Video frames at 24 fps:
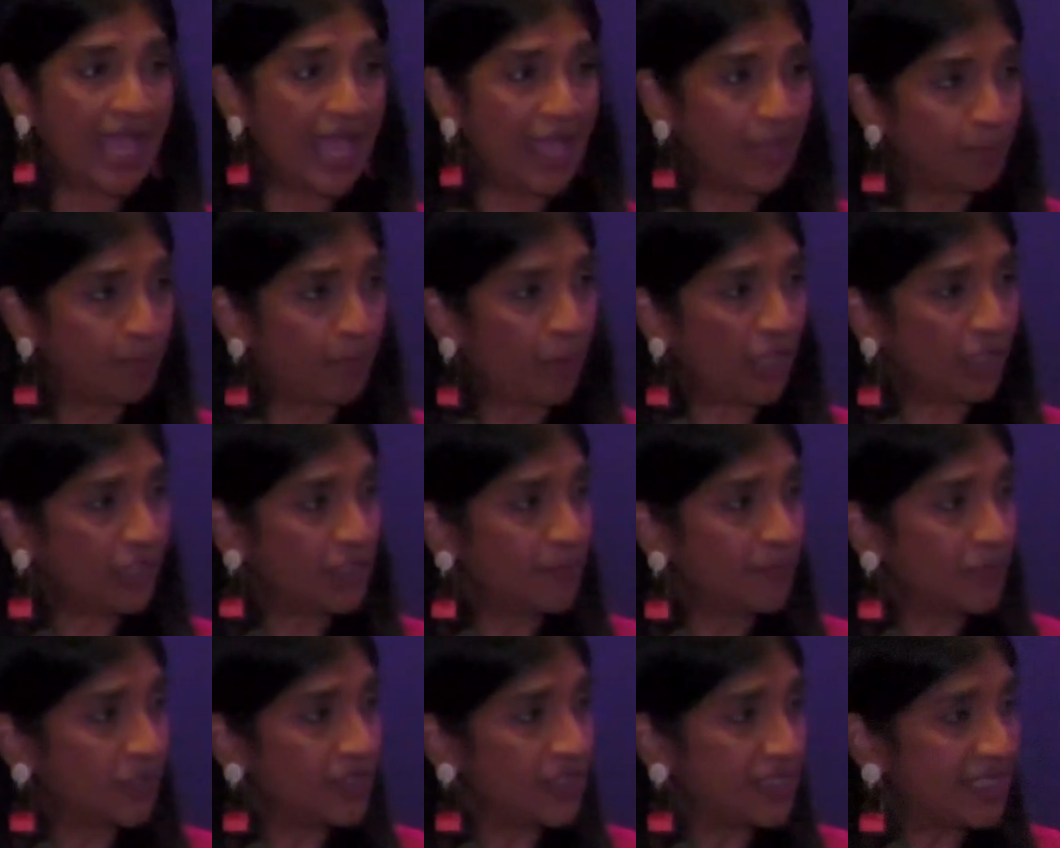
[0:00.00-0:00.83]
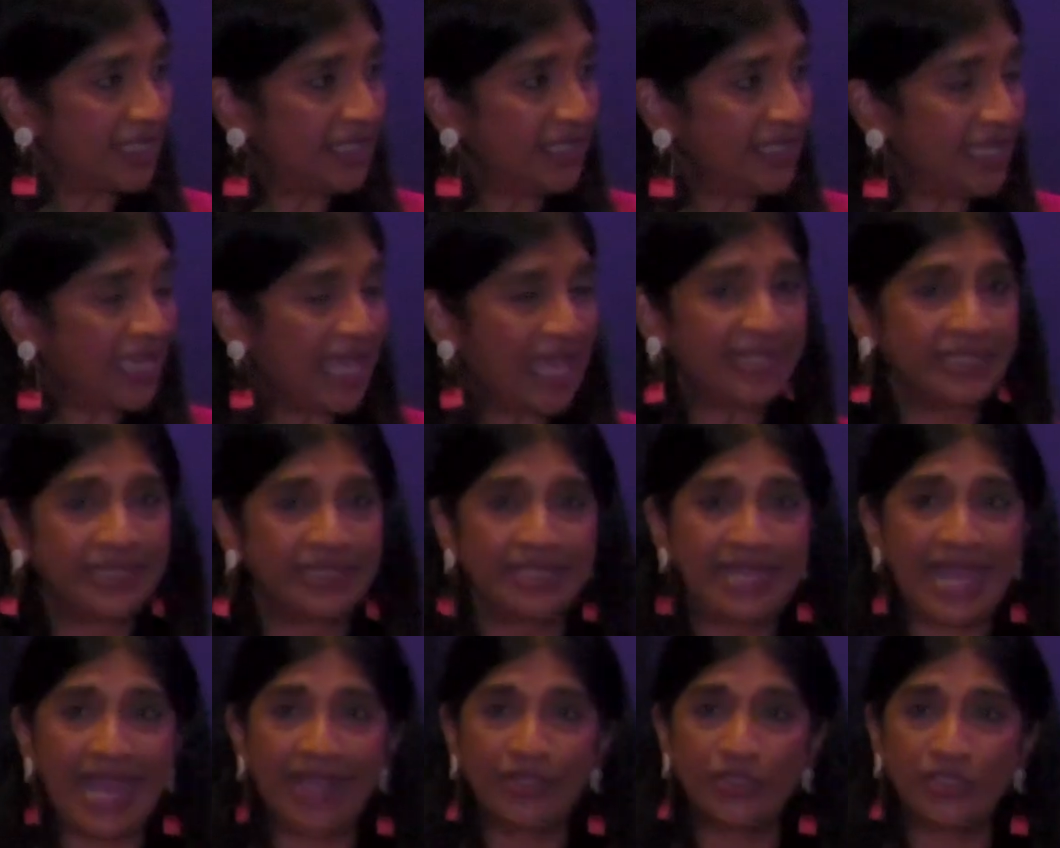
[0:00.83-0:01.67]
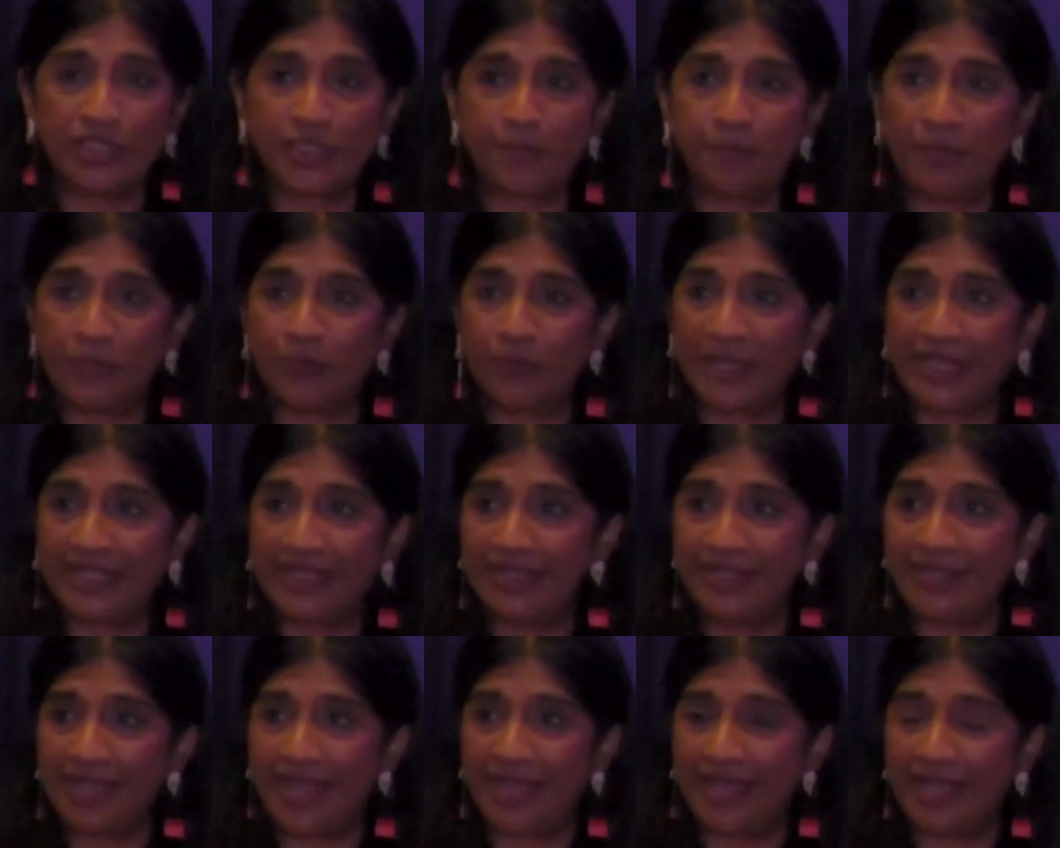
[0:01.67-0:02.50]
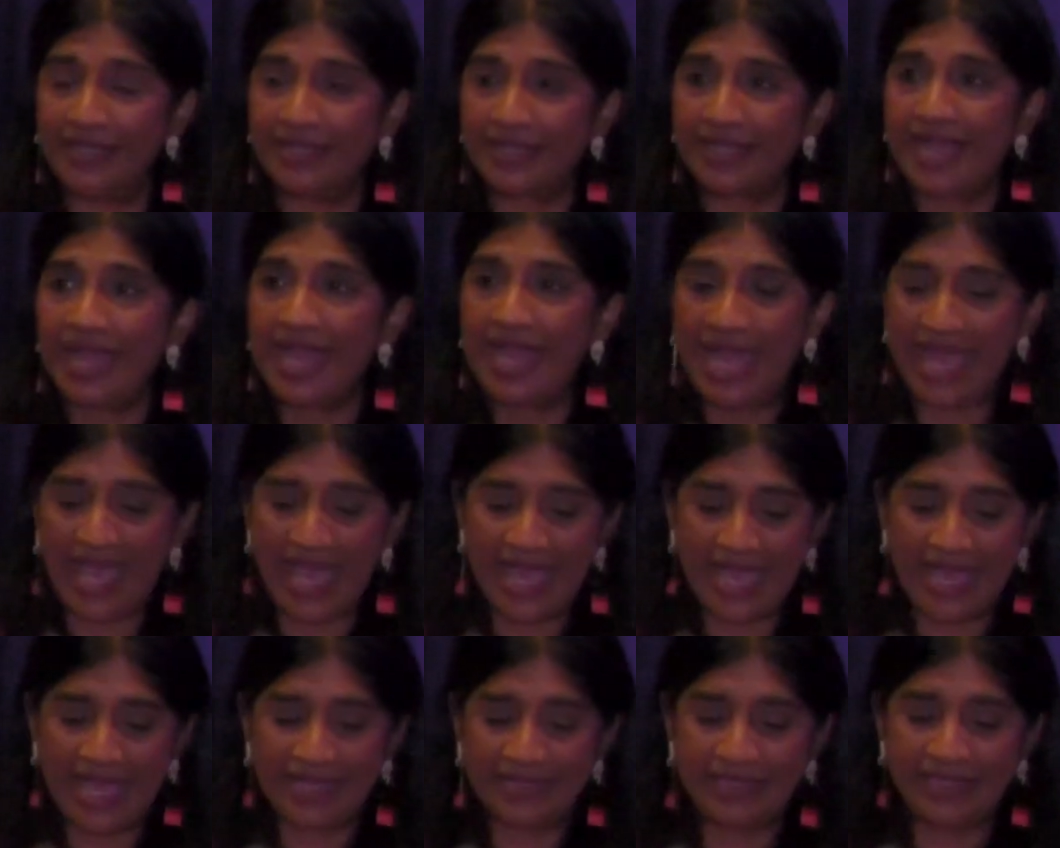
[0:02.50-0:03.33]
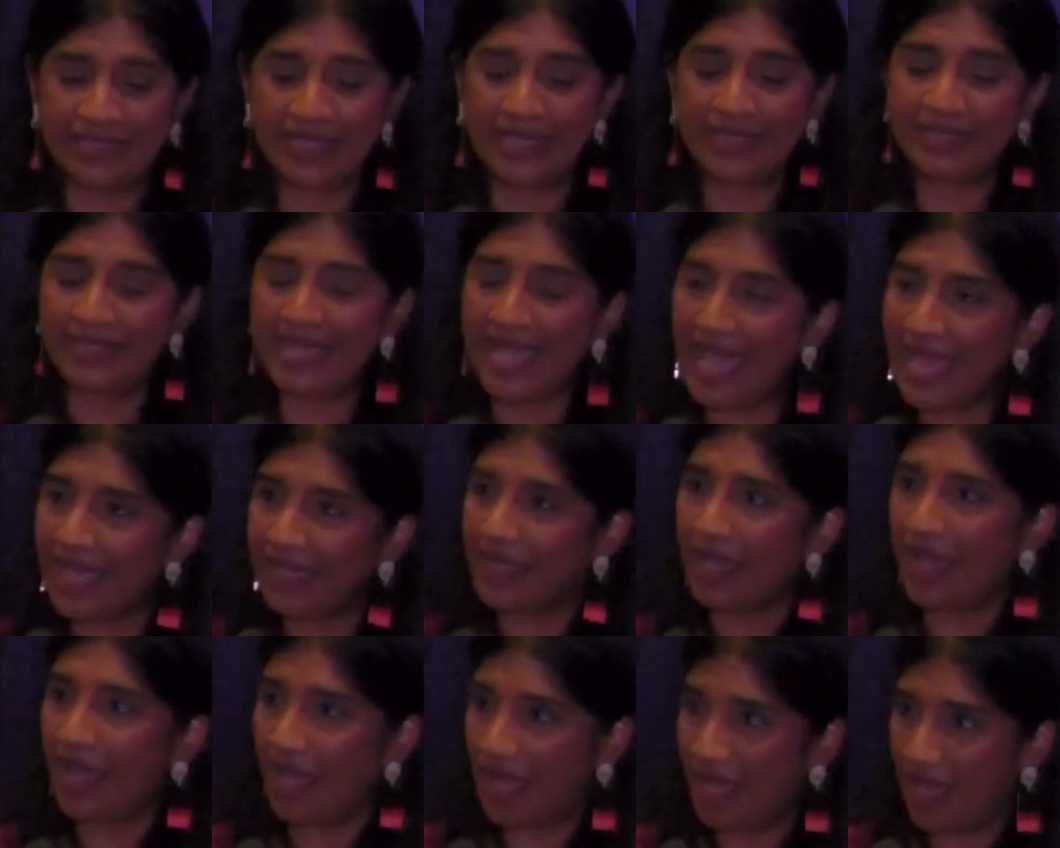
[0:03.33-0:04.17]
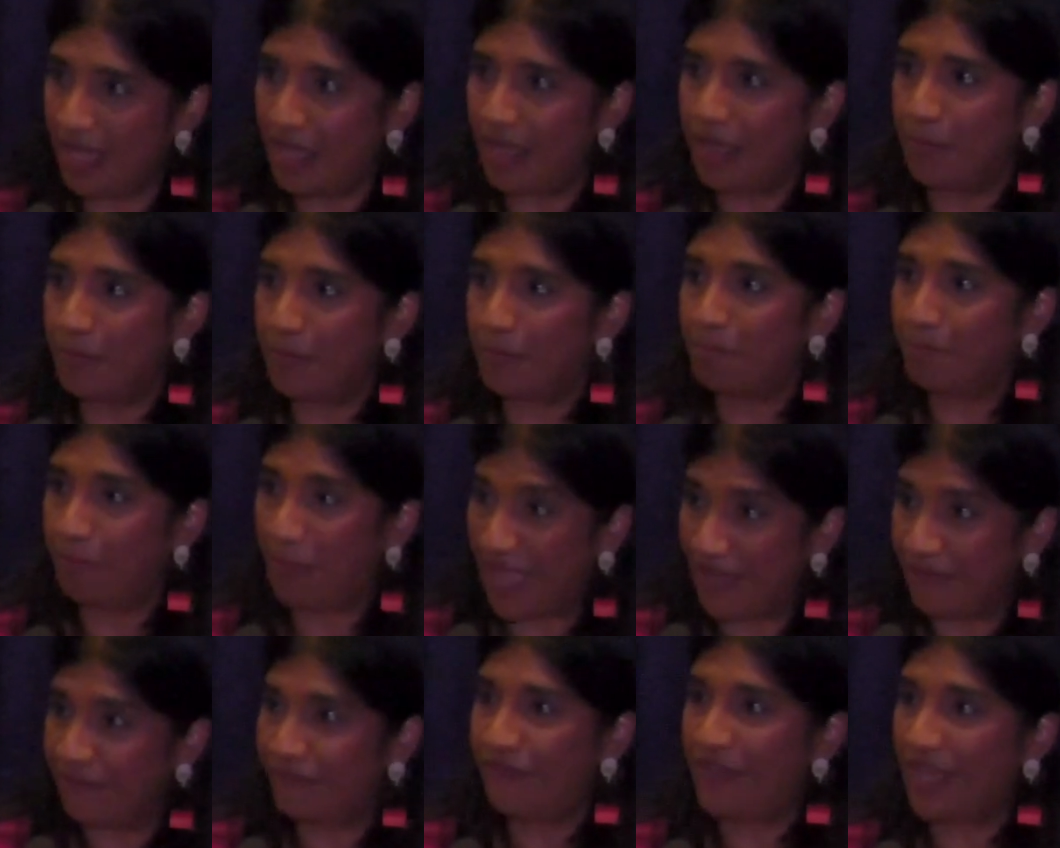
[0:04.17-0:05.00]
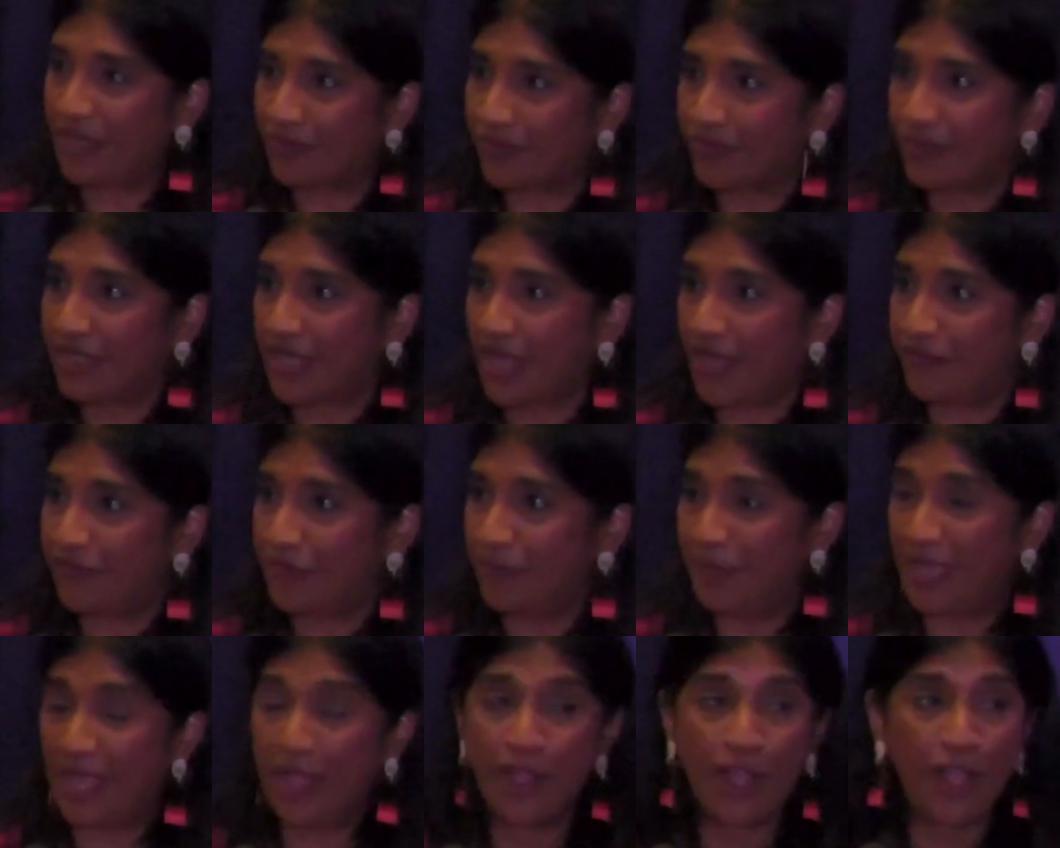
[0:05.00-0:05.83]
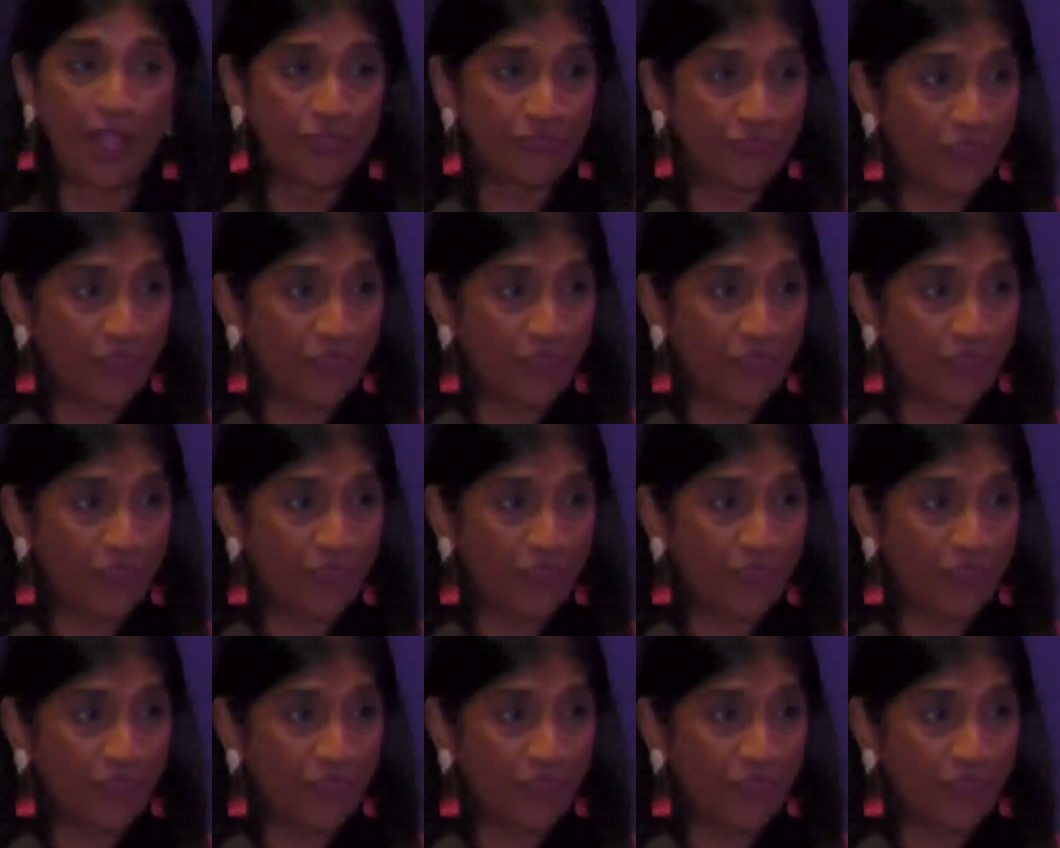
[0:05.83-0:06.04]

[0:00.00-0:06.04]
And Baltimore City has now just been recognized as the tech hub by federal government.